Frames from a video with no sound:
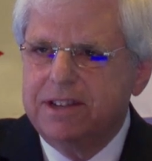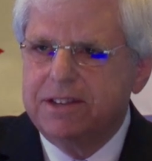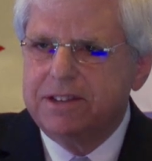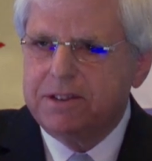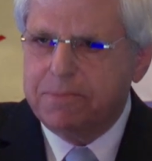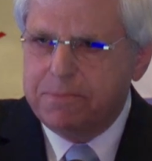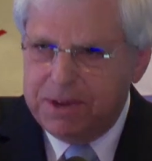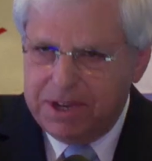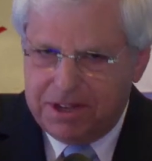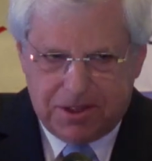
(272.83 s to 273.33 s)

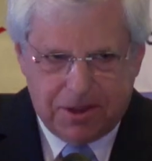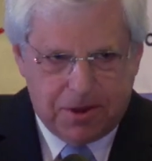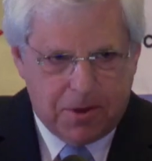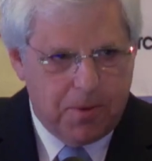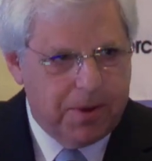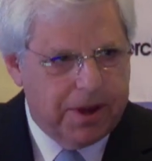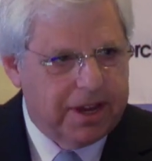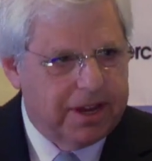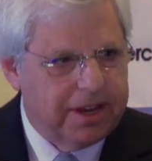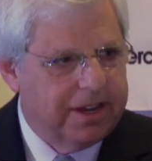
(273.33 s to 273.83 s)
to meet the
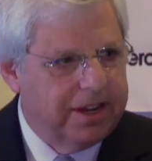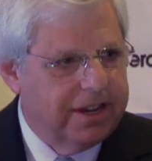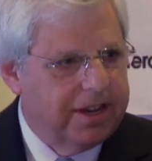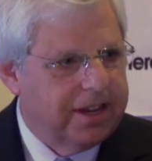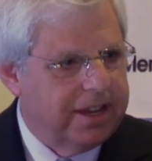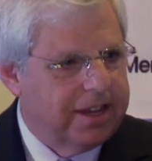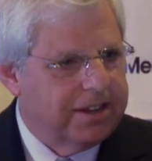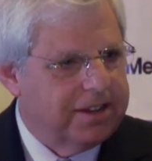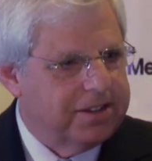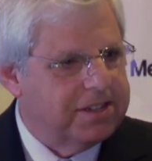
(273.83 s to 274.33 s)
Queen
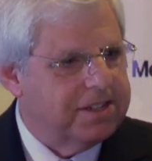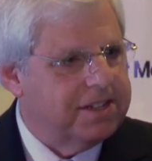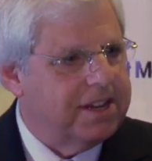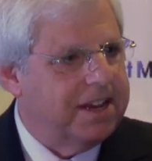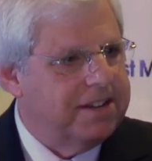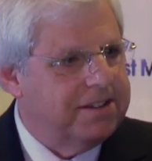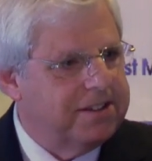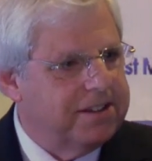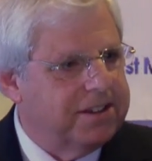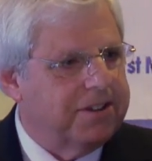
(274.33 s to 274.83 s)
in a
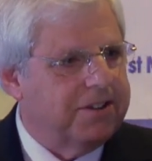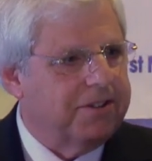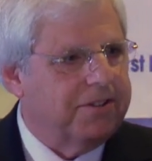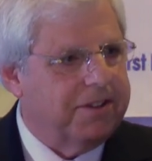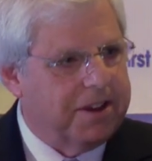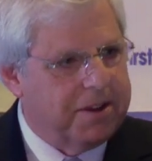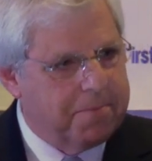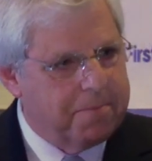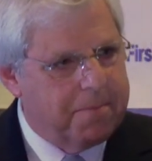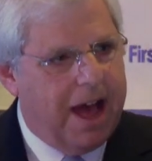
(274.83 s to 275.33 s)
state dinner
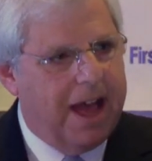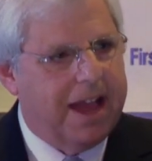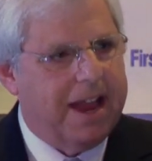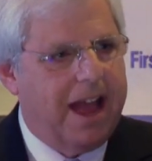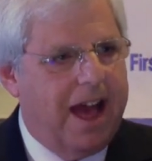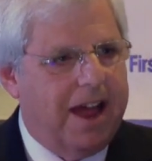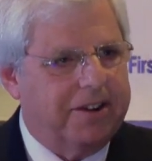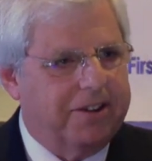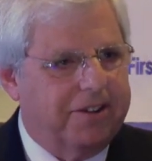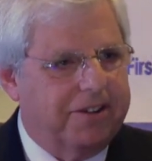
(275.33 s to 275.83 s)
in my
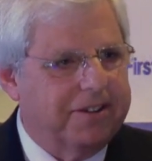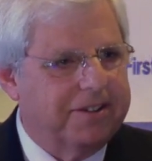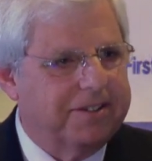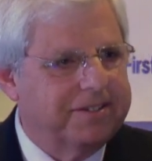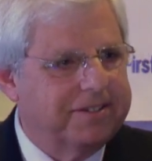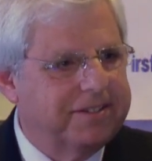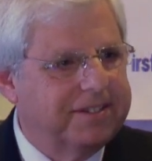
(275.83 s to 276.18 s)
honor.